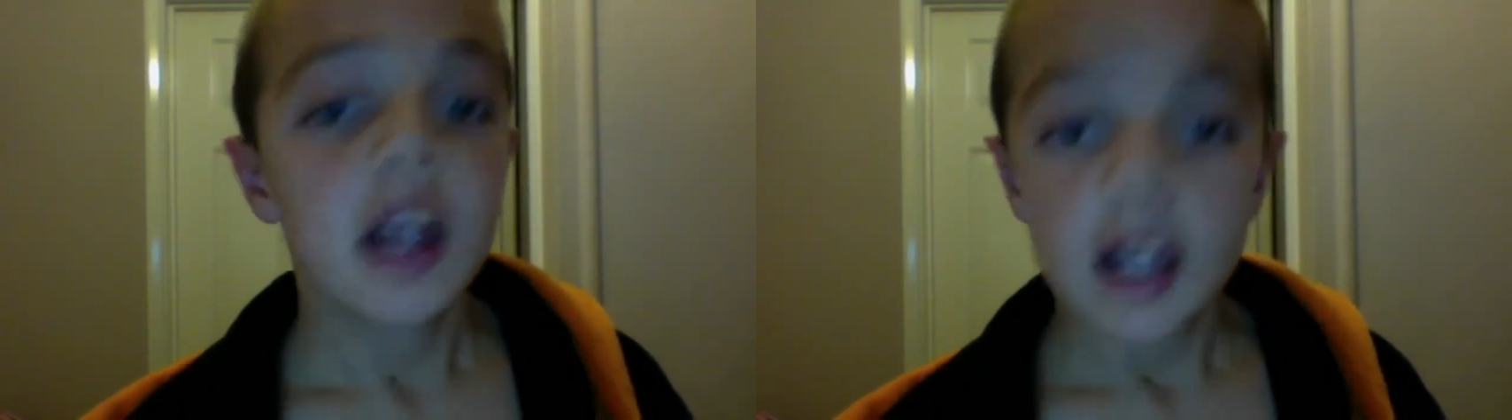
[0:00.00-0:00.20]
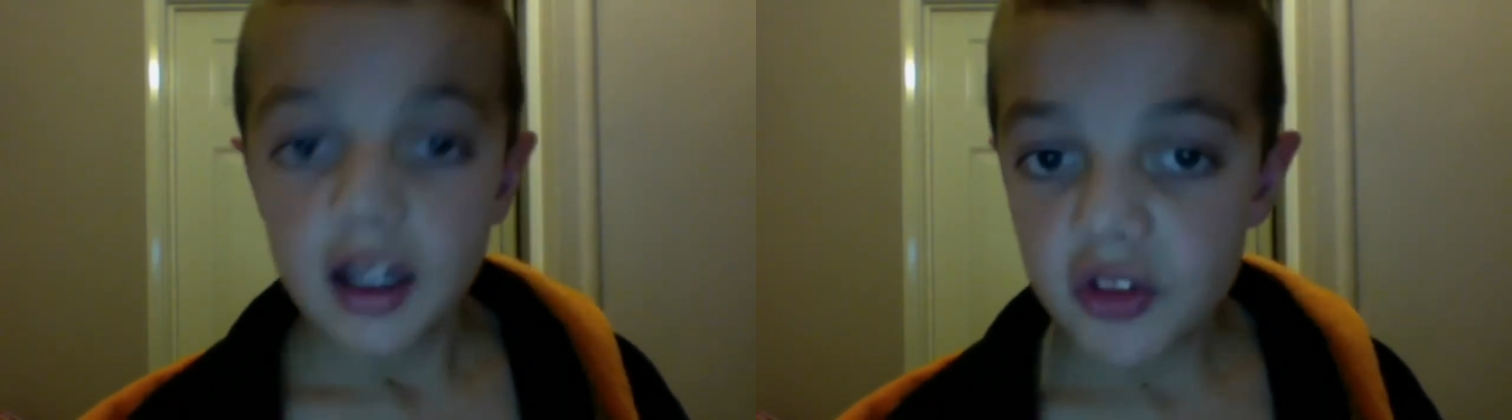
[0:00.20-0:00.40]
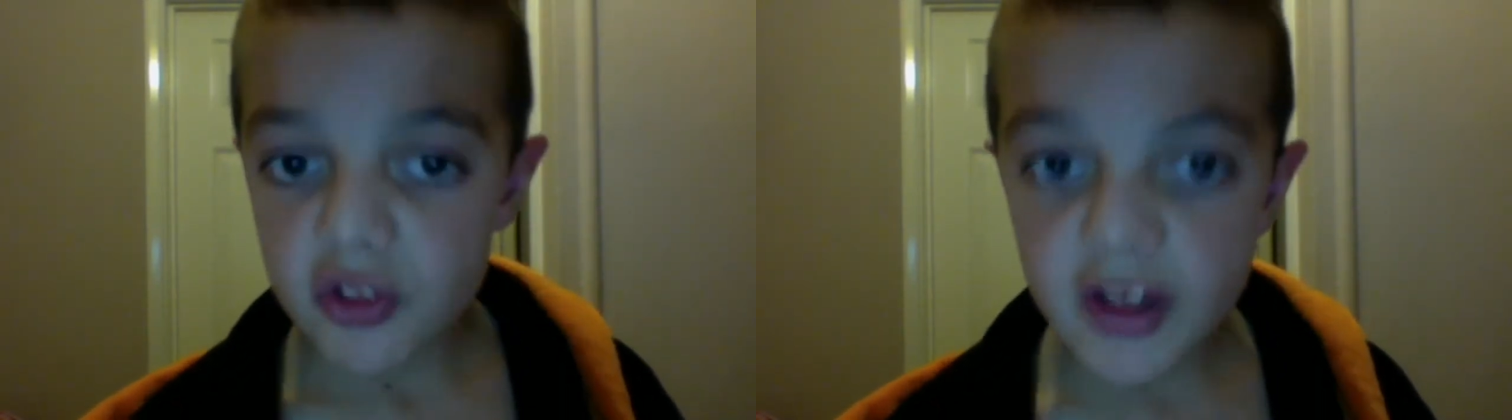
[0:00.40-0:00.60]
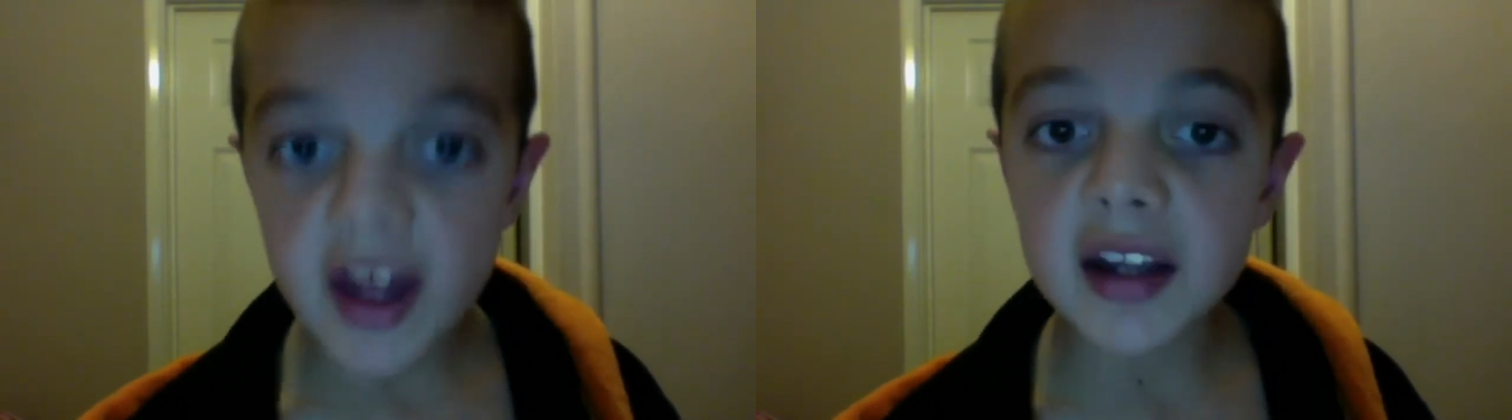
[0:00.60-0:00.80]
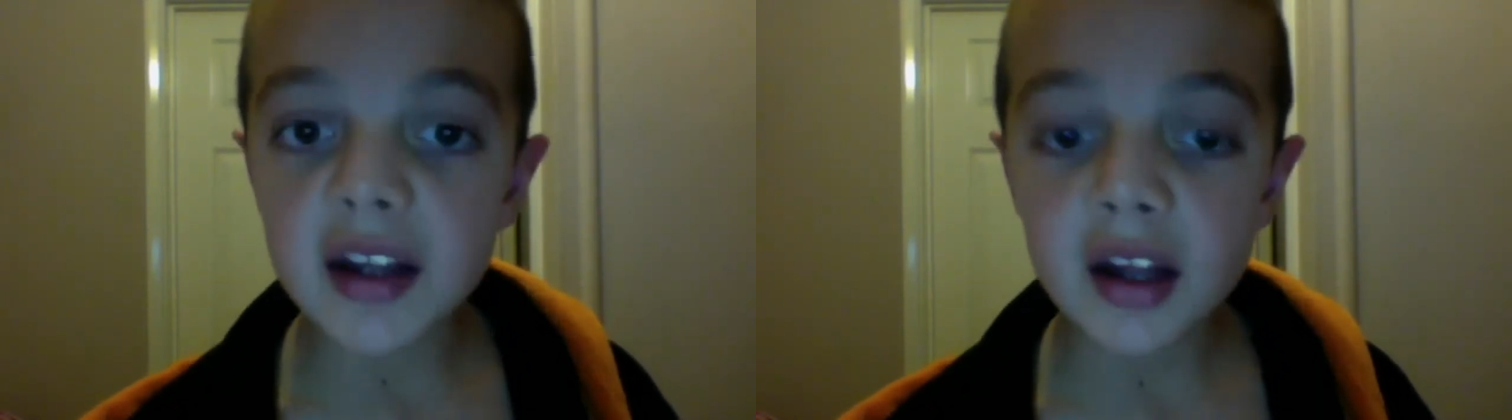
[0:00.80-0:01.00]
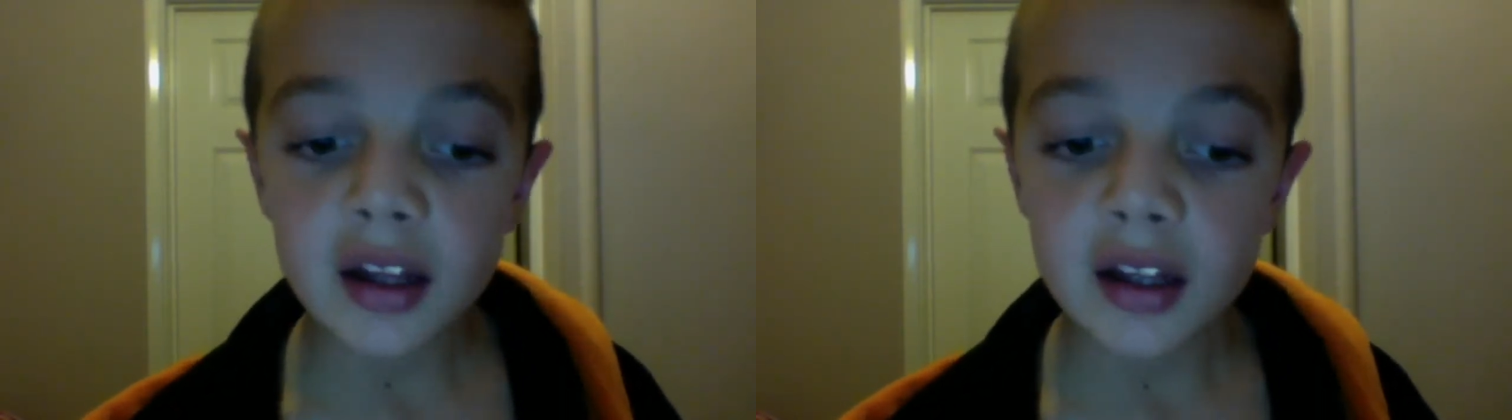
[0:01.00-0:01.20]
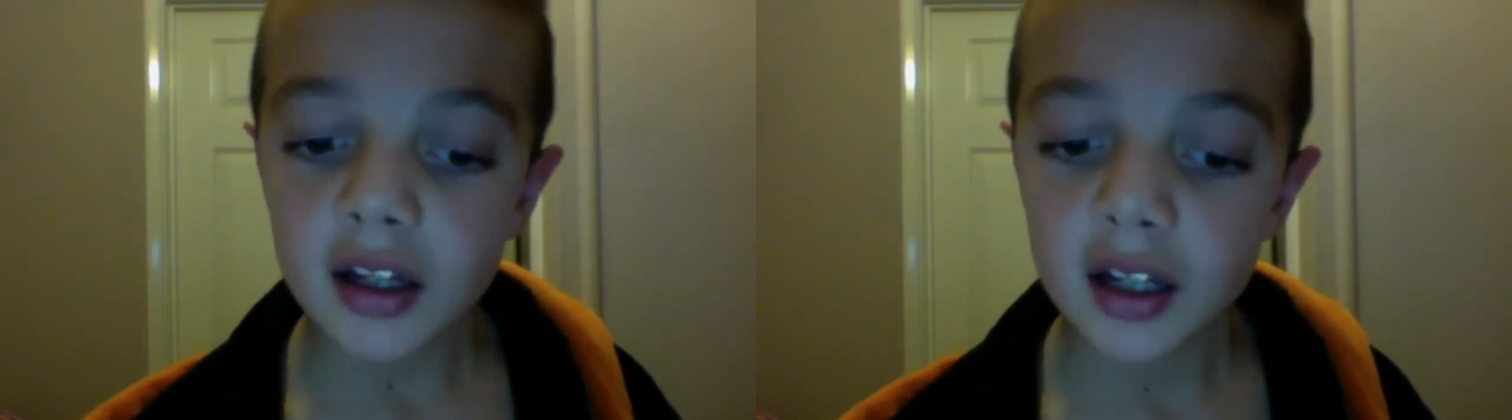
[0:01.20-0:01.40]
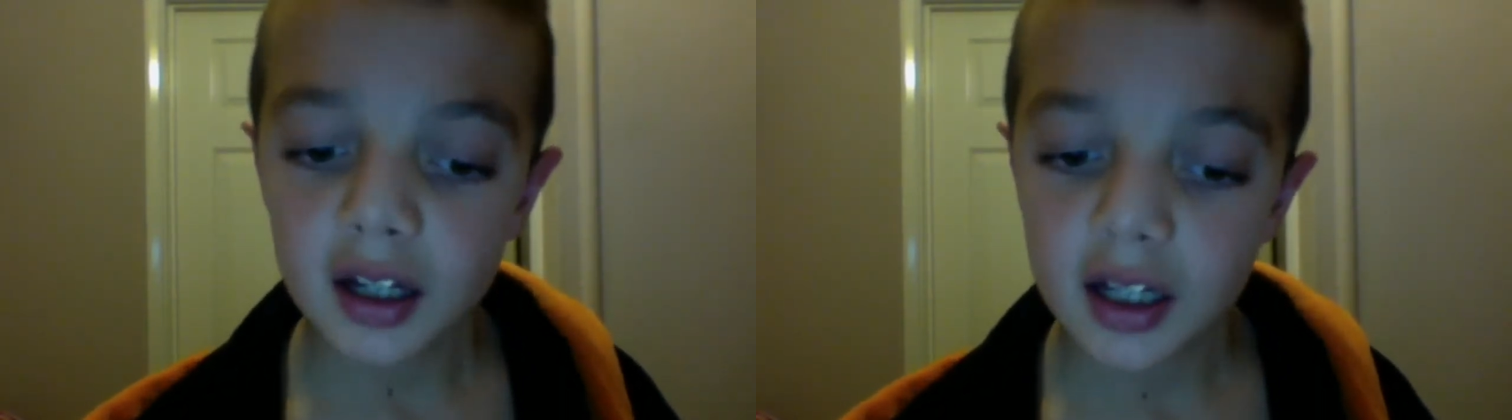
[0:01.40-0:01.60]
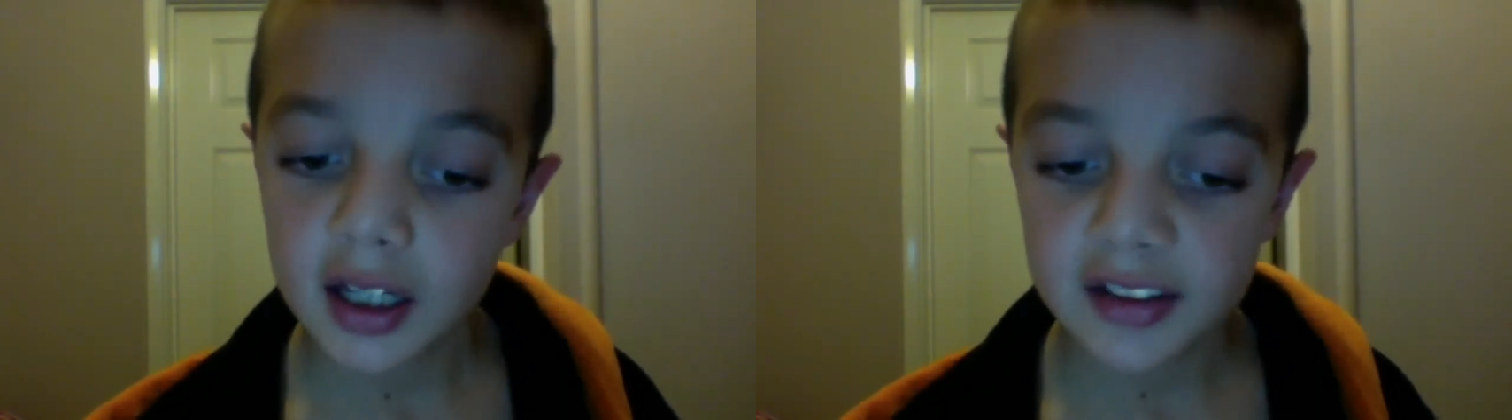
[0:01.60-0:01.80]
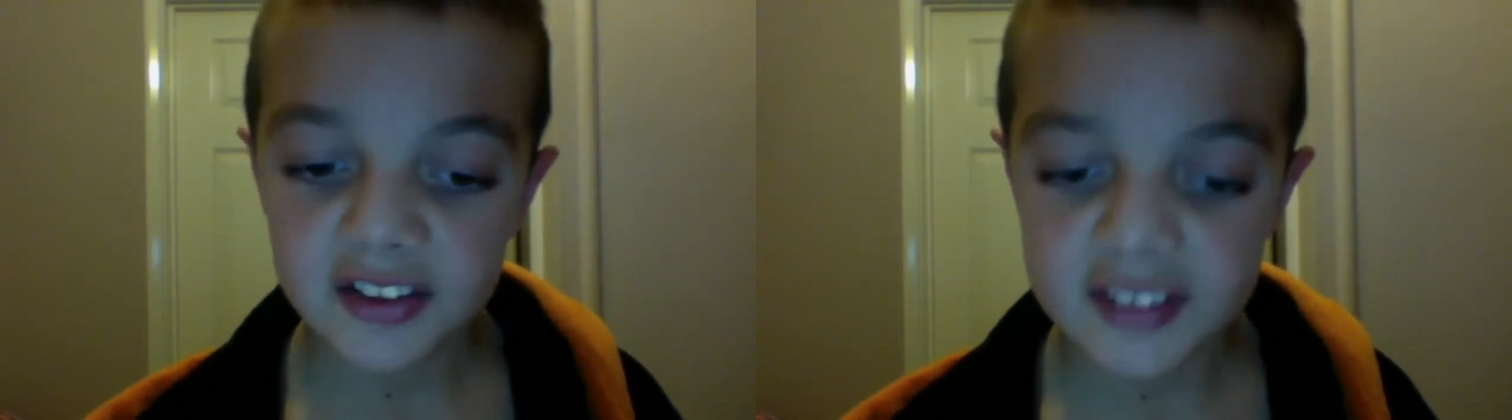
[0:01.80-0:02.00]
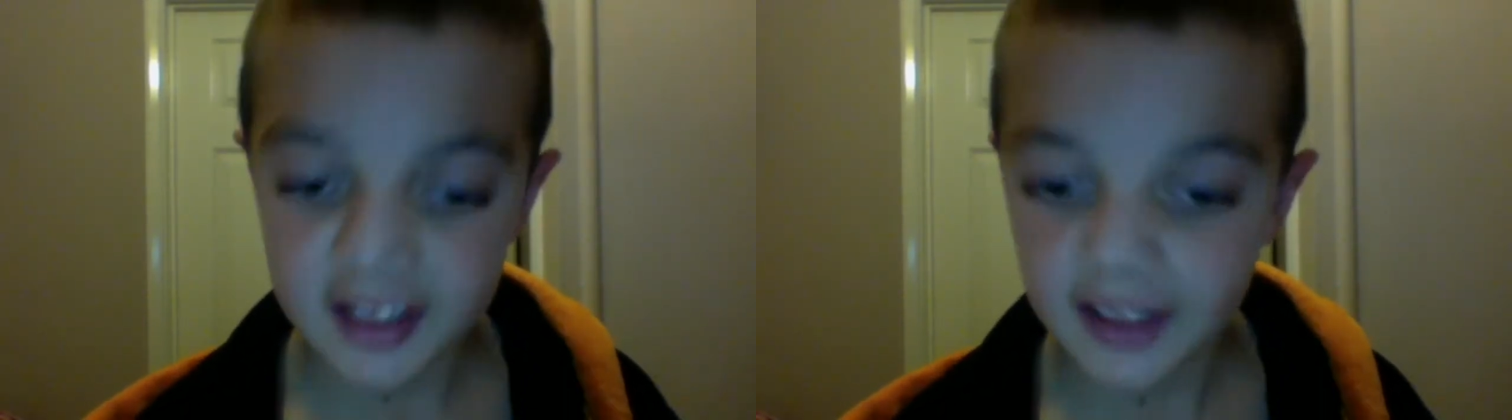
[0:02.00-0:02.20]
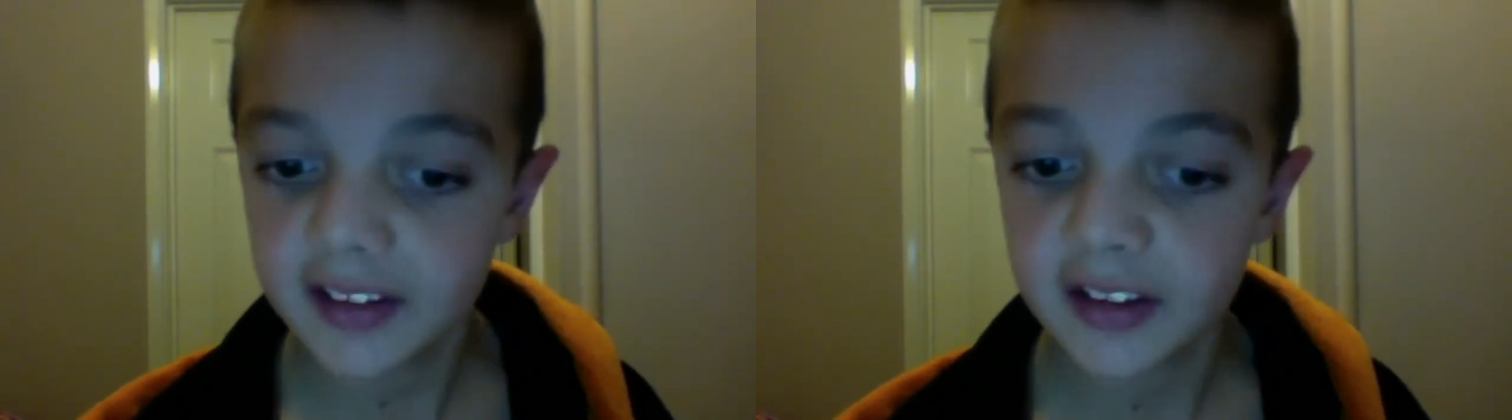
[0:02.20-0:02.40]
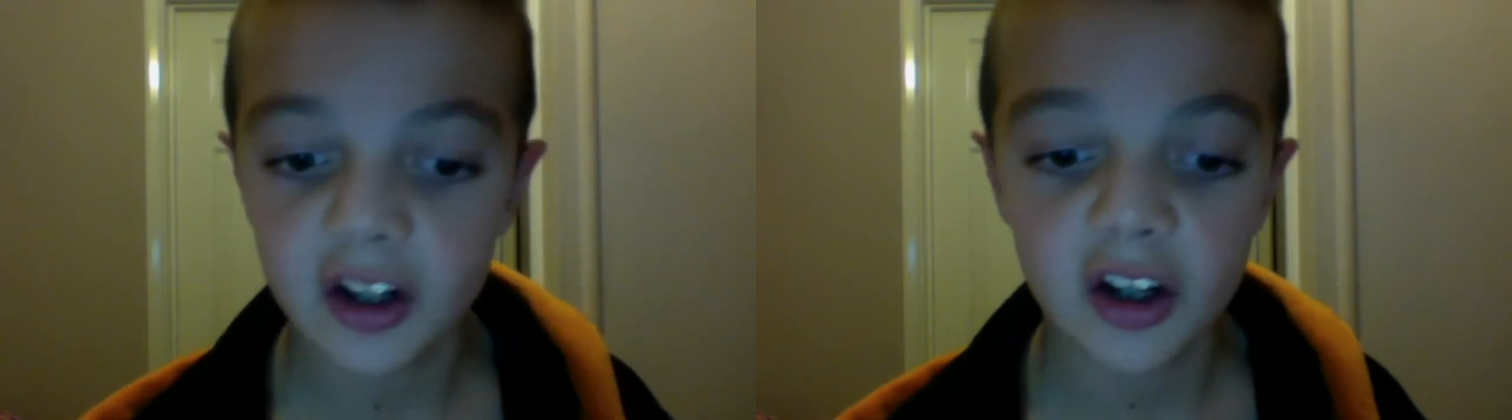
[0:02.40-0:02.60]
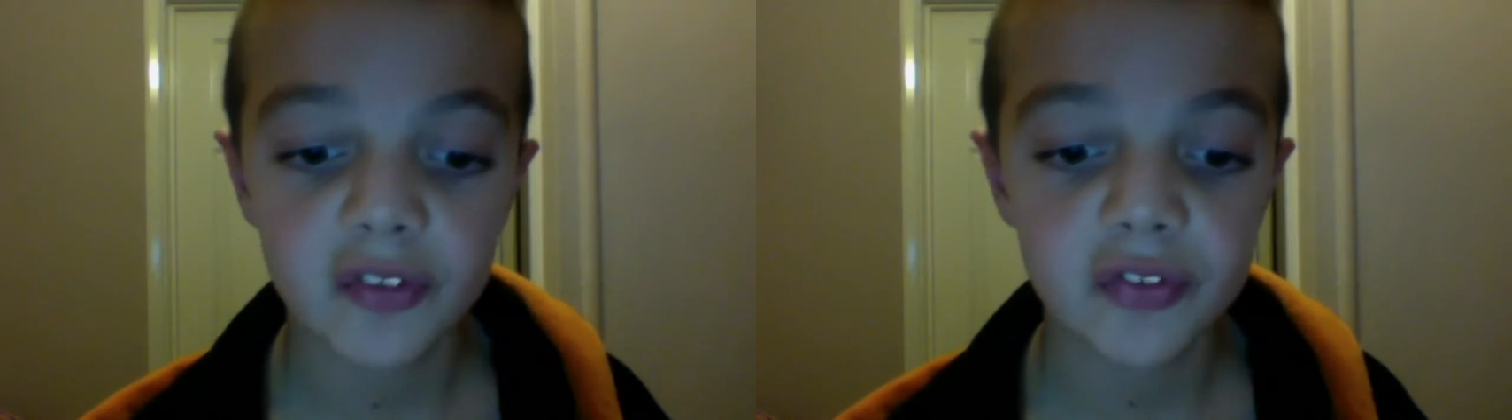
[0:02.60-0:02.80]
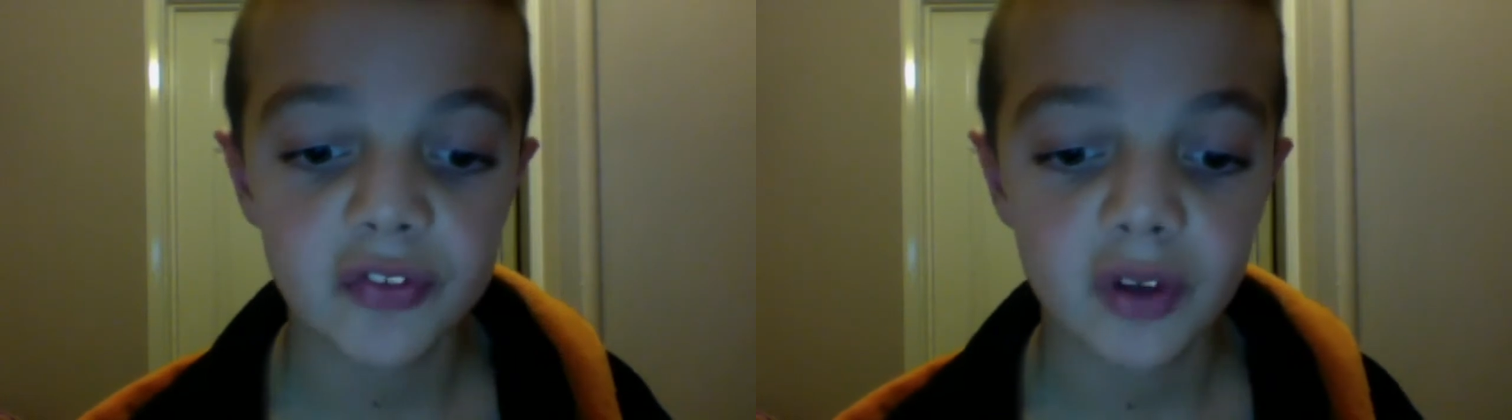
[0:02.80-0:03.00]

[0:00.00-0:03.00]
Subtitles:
And then, in the second half,